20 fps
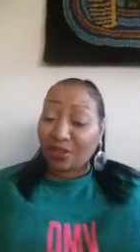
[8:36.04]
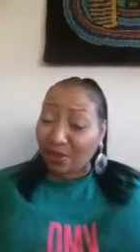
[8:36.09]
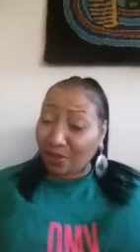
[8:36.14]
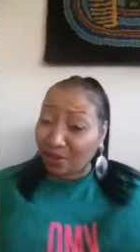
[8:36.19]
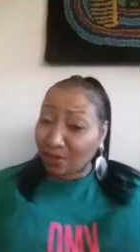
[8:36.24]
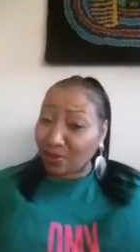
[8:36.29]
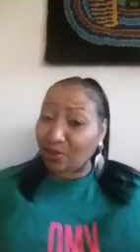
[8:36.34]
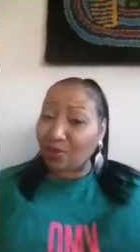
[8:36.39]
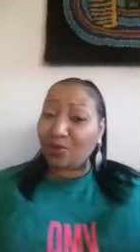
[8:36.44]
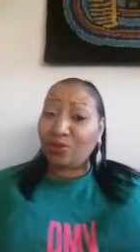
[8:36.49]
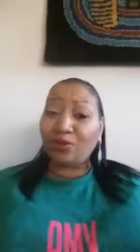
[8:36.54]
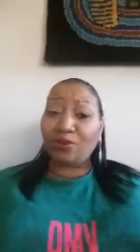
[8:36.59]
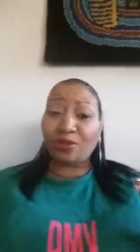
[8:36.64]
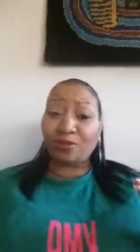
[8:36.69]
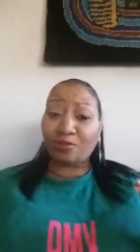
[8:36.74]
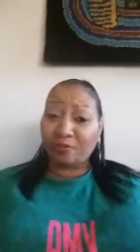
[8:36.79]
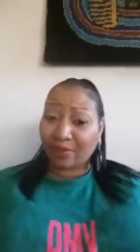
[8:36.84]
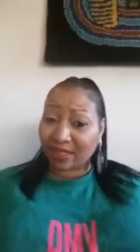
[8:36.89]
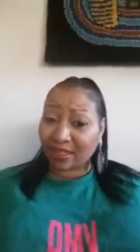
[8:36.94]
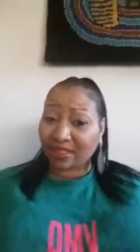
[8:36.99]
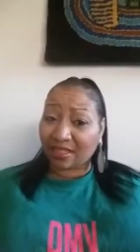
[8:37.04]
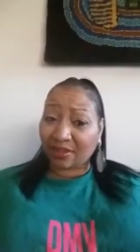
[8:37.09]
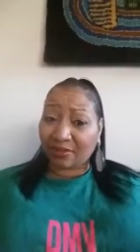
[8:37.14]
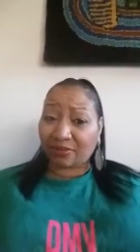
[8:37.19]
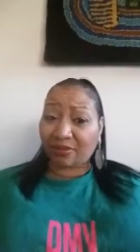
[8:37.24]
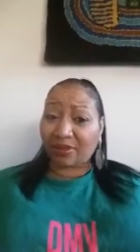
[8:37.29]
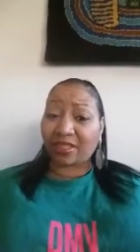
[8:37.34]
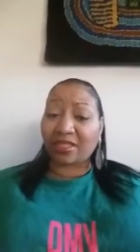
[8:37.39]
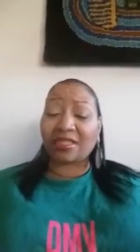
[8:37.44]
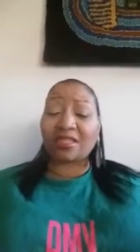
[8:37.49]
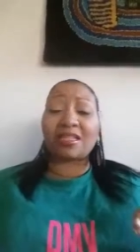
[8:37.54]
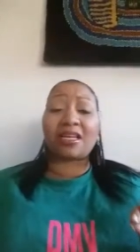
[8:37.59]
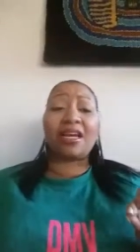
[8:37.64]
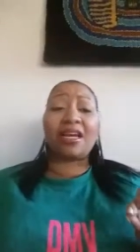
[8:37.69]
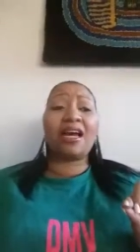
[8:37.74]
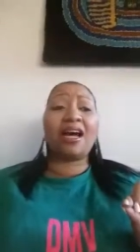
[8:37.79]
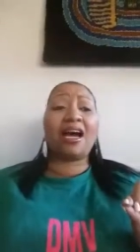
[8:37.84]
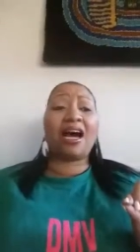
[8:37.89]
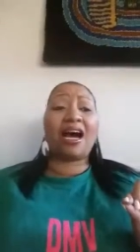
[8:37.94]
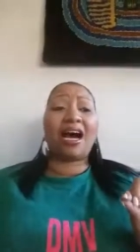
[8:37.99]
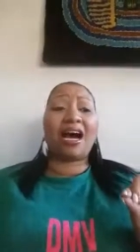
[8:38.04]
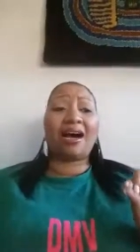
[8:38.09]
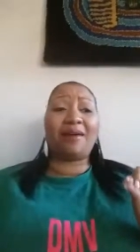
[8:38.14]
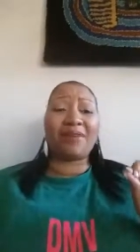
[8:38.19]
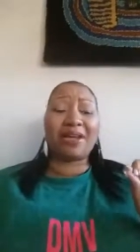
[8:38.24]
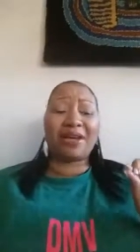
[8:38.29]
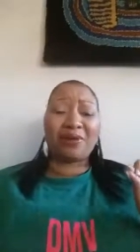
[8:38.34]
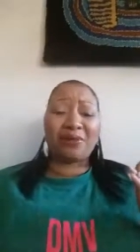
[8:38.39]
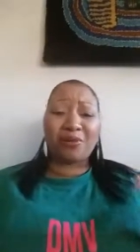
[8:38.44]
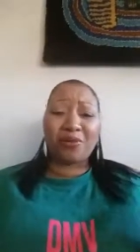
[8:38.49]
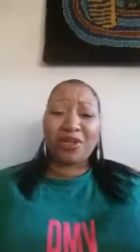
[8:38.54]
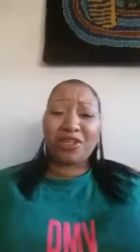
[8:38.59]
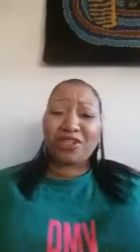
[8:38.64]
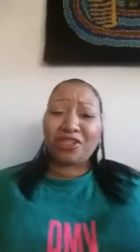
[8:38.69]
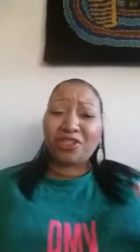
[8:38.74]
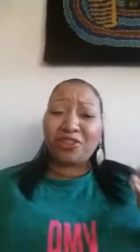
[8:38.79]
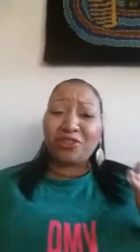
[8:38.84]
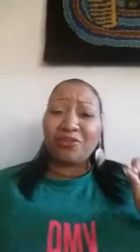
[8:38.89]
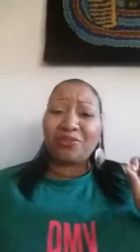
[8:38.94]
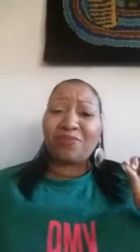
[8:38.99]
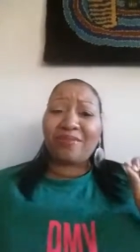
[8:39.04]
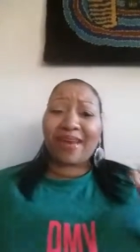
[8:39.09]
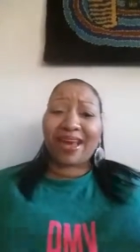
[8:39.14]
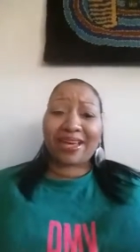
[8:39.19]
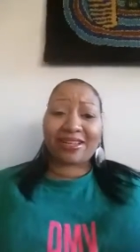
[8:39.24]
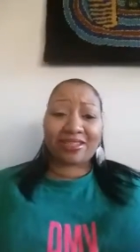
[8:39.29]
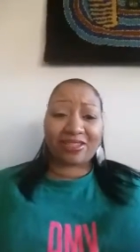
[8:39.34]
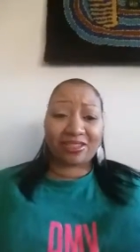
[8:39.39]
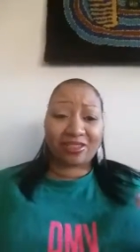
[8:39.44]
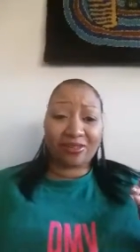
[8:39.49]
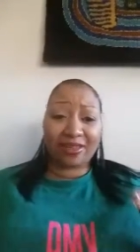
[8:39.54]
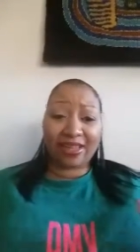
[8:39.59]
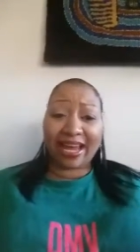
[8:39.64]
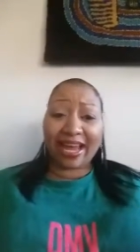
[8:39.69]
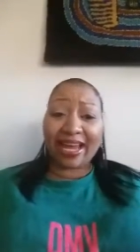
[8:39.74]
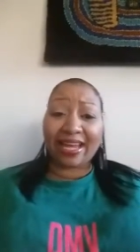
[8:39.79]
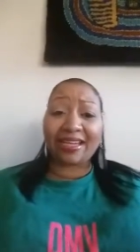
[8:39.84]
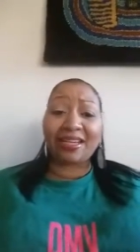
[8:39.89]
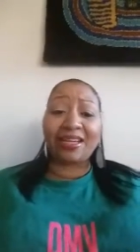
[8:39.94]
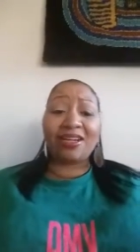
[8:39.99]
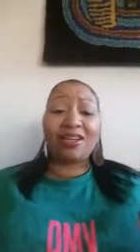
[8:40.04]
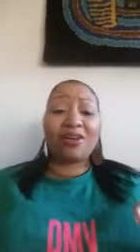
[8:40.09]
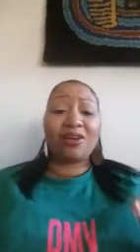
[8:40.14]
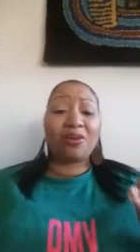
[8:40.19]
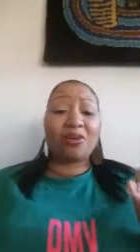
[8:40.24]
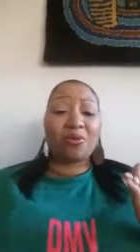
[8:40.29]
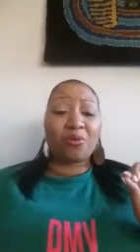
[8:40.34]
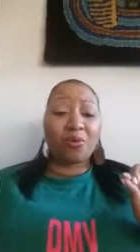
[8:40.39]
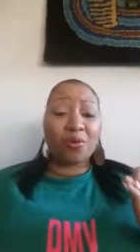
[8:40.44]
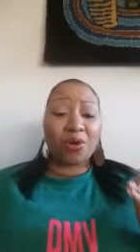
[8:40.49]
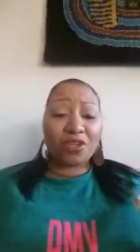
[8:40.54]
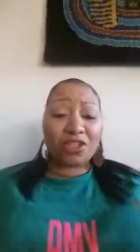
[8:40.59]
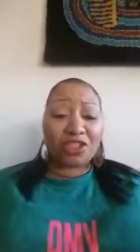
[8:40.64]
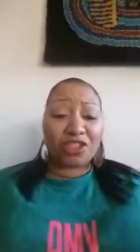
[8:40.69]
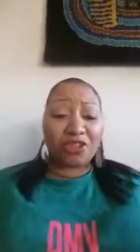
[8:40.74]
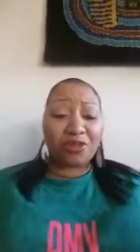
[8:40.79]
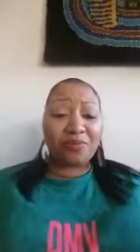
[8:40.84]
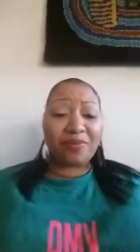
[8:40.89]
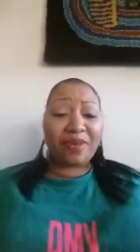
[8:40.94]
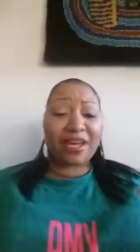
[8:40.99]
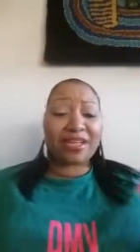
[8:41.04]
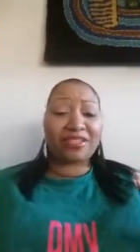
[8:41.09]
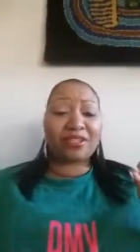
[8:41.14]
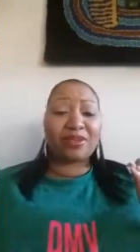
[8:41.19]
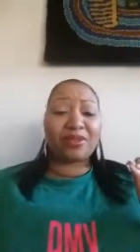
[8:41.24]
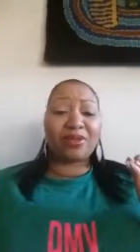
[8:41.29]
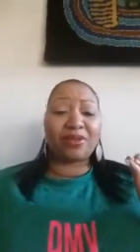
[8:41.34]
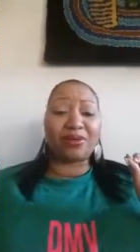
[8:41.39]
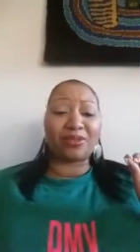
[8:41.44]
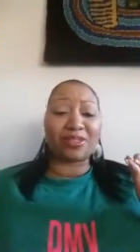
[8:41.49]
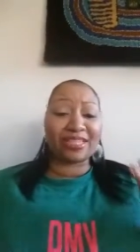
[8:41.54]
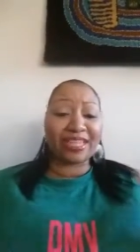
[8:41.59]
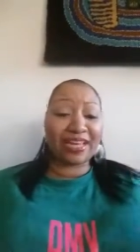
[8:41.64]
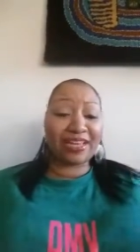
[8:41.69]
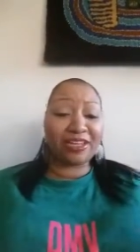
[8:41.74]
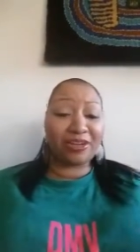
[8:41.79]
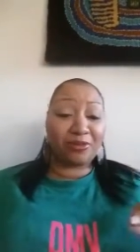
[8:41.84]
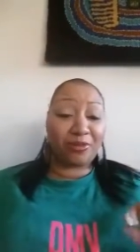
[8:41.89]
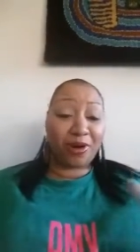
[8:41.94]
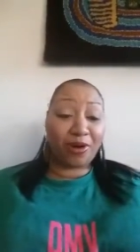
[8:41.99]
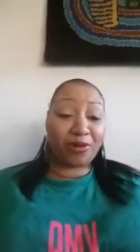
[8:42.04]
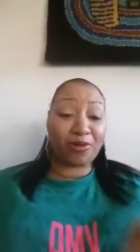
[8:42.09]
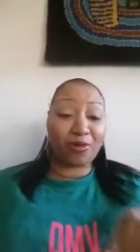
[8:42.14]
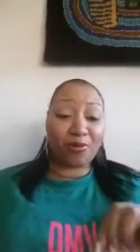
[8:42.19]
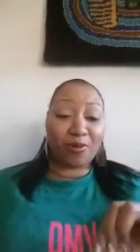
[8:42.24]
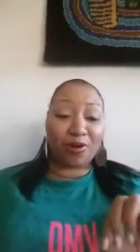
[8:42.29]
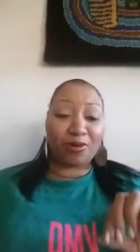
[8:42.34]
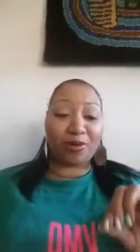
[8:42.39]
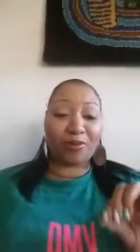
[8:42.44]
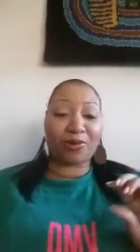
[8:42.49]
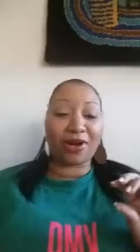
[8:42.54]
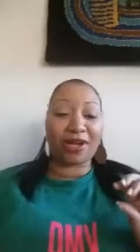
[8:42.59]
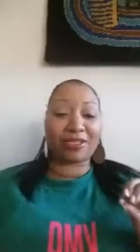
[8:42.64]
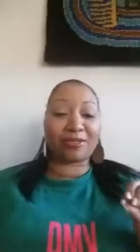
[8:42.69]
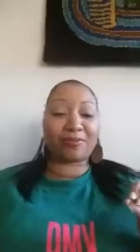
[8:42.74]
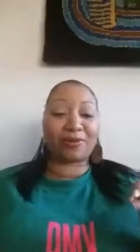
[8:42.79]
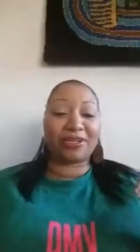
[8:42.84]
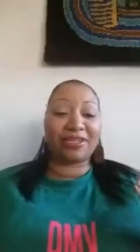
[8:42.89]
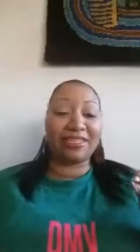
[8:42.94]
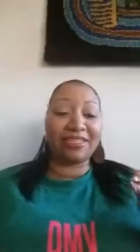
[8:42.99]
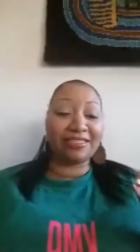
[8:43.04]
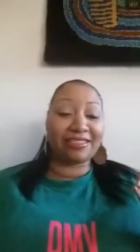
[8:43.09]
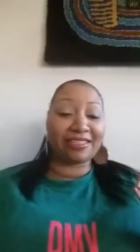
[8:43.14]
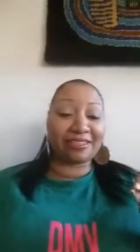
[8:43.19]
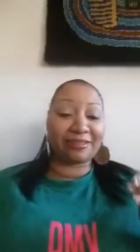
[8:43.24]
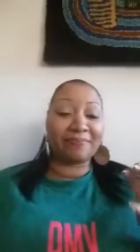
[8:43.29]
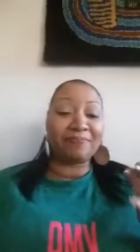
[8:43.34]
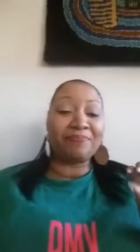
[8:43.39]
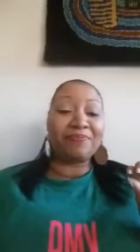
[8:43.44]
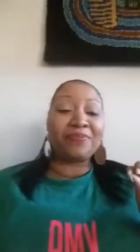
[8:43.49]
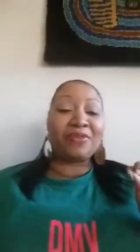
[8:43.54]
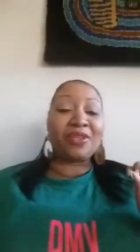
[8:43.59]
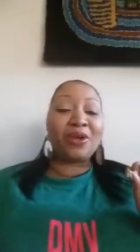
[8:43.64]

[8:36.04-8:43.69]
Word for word: Huge, big difference. Um, and once you master that, mm-hmm. once you master those, thank you, welcome, welcome, prospering Nisha.